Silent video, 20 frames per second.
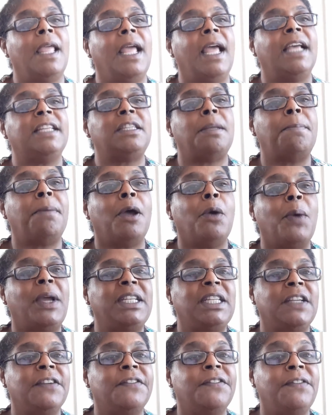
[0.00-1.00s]
has a
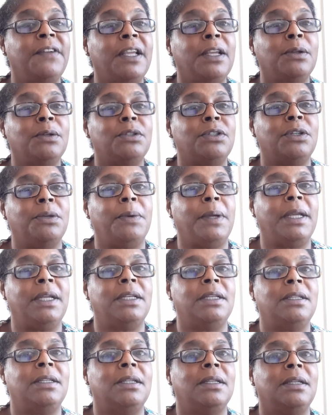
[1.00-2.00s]
poetic feel to
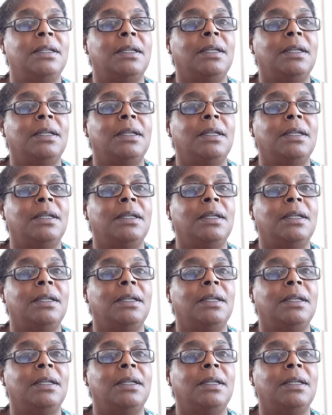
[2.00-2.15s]
it,